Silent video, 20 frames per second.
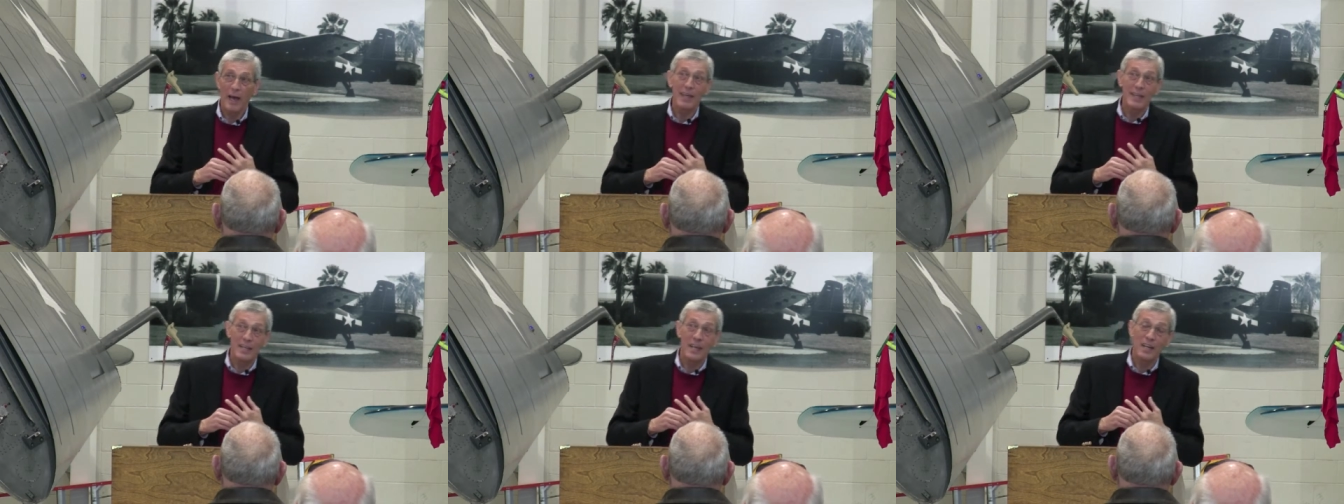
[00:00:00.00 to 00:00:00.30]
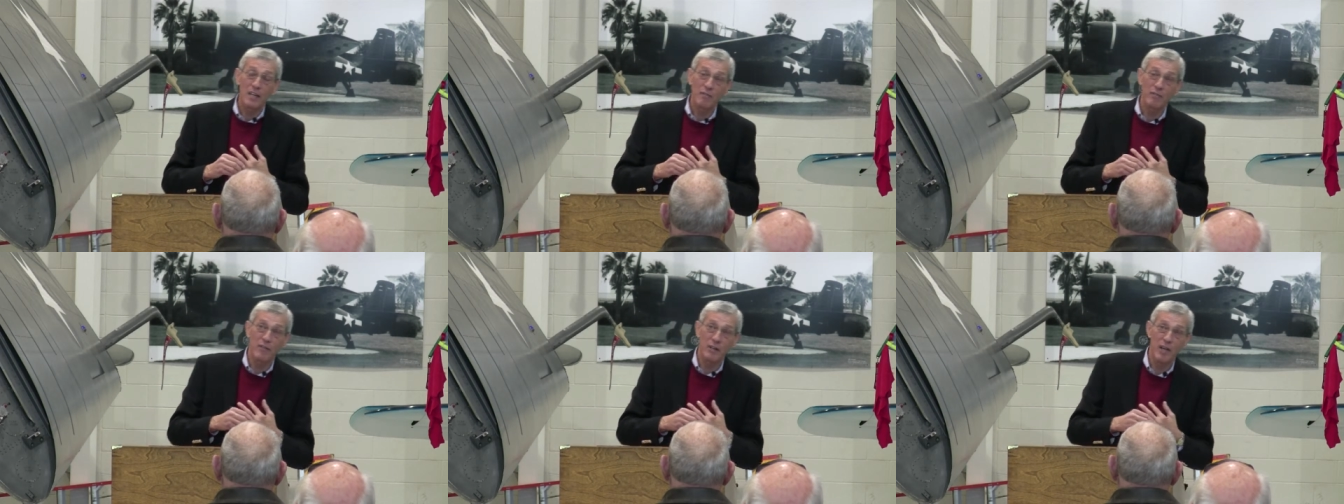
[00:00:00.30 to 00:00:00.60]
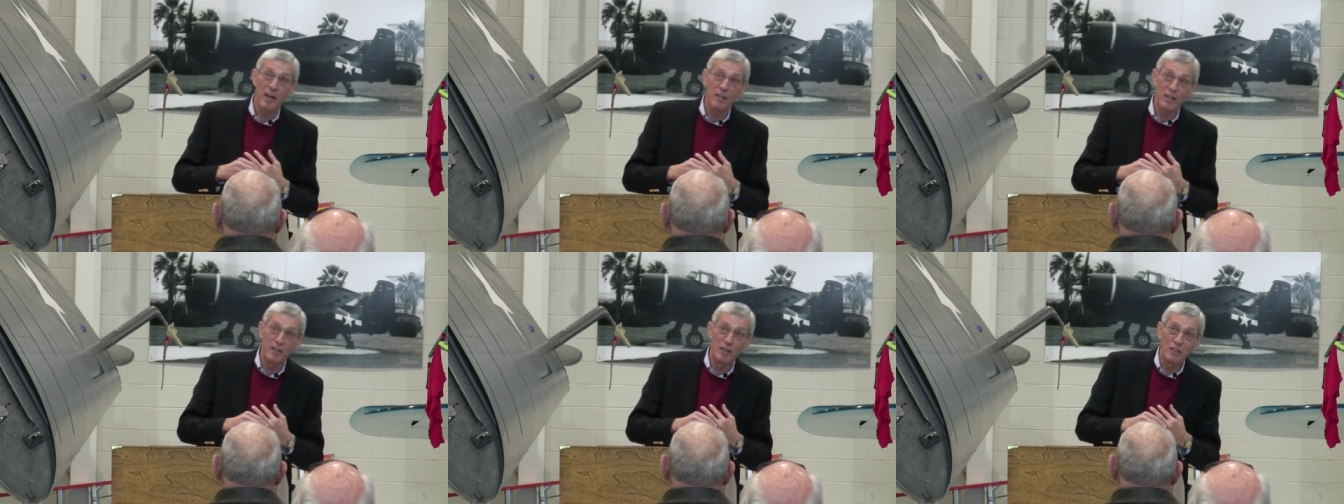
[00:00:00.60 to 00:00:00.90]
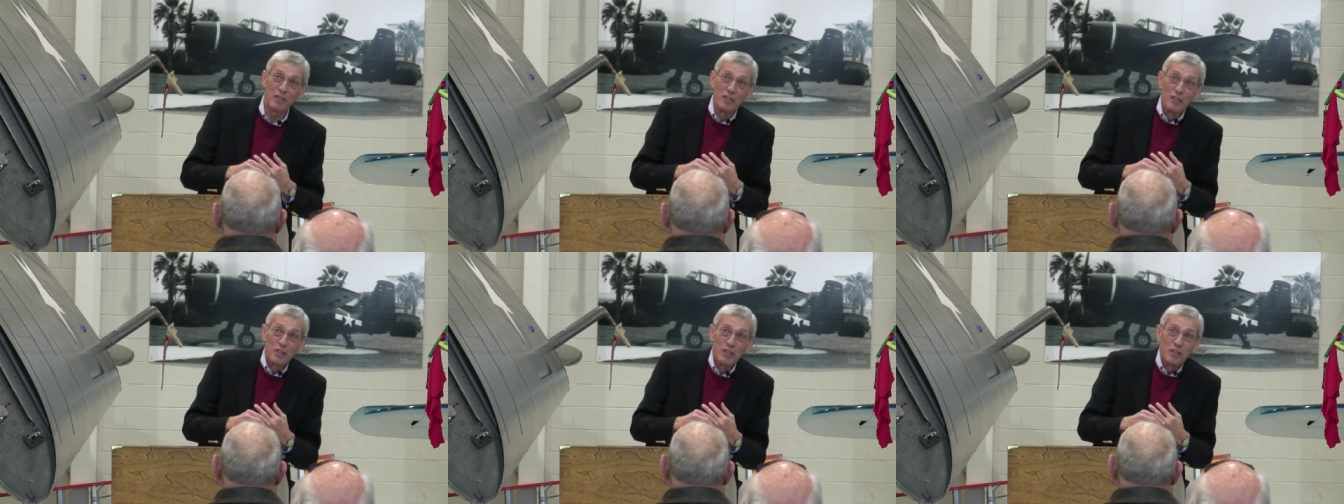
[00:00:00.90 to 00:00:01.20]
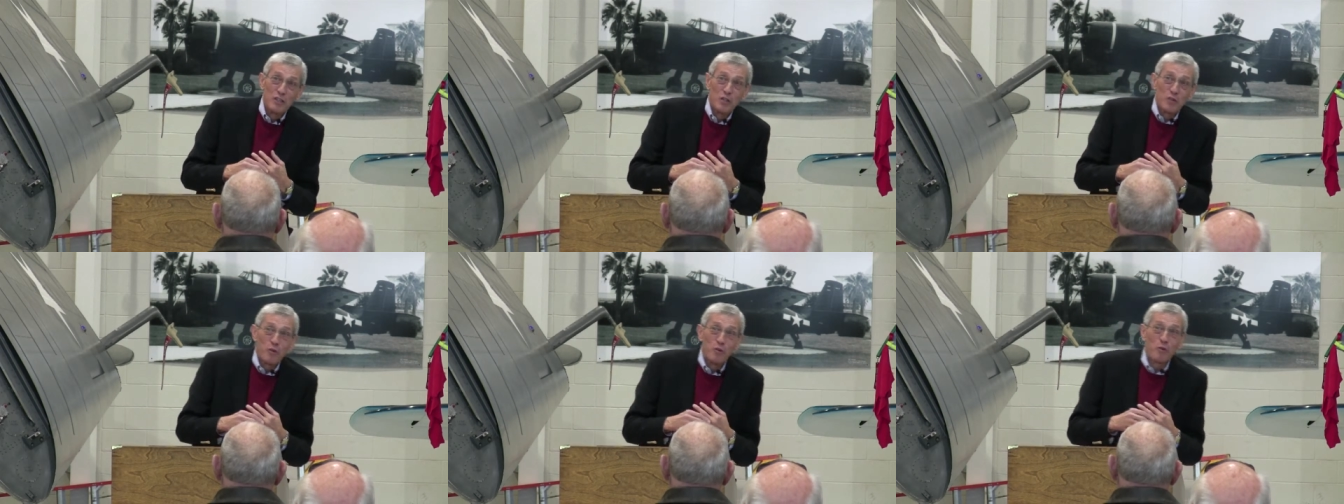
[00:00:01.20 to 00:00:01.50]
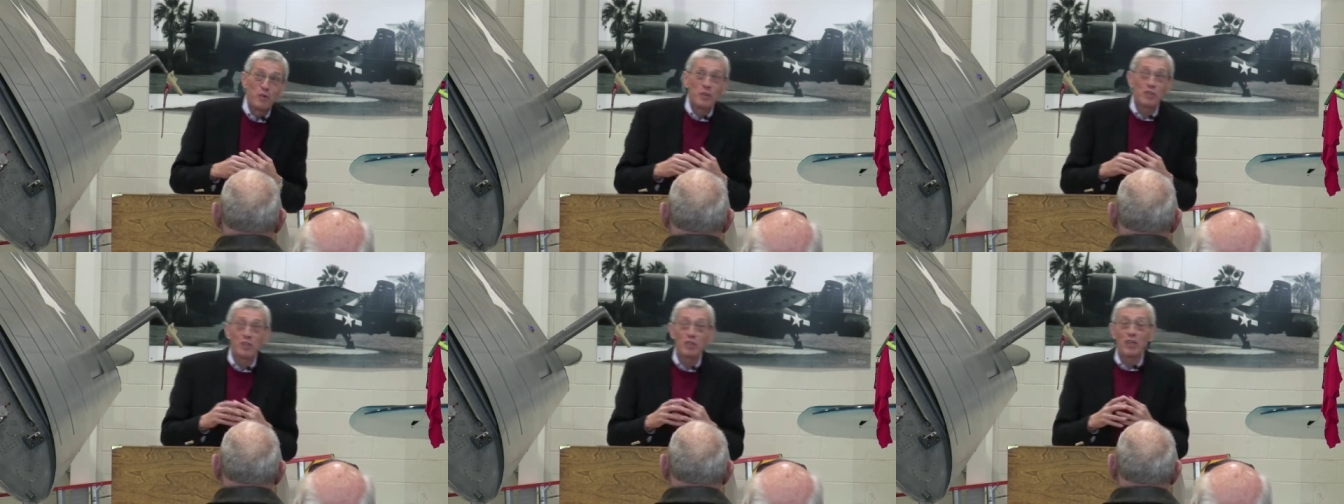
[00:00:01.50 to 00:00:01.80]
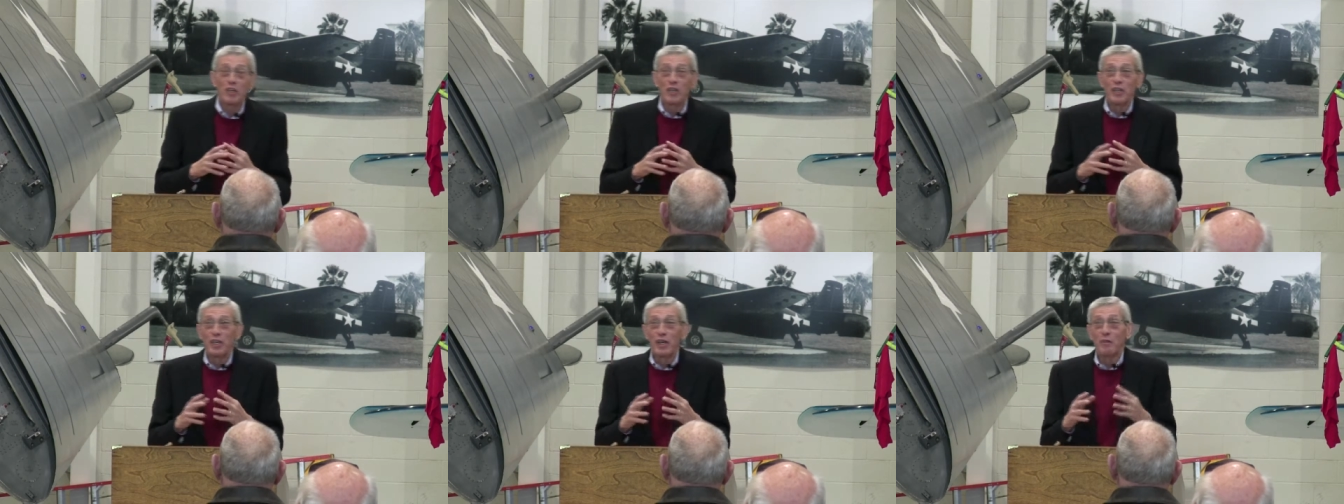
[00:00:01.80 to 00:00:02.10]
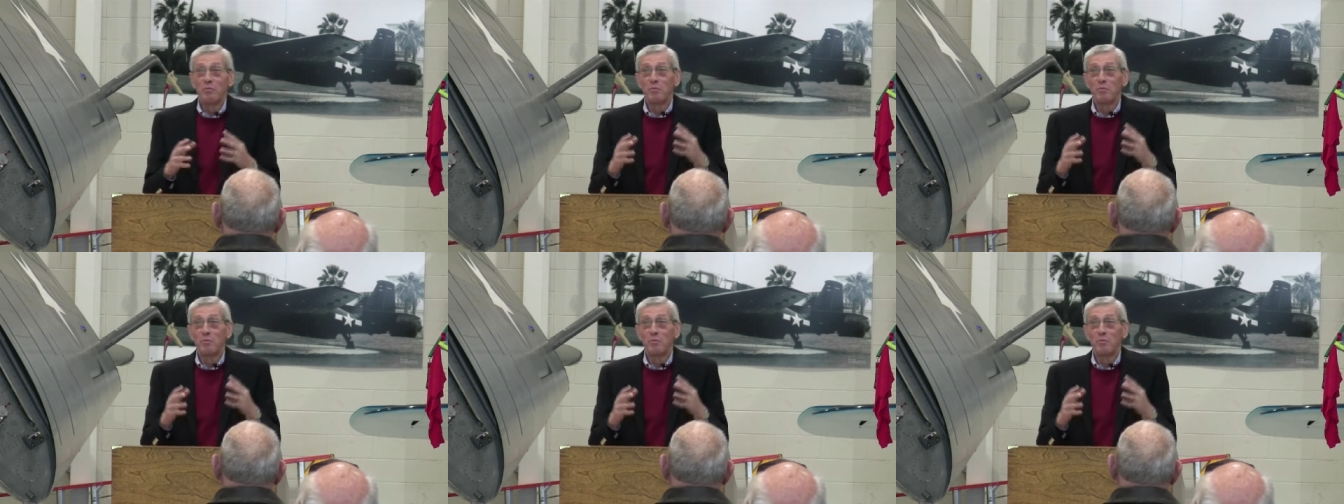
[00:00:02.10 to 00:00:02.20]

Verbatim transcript: I had kind of forgotten this until recently.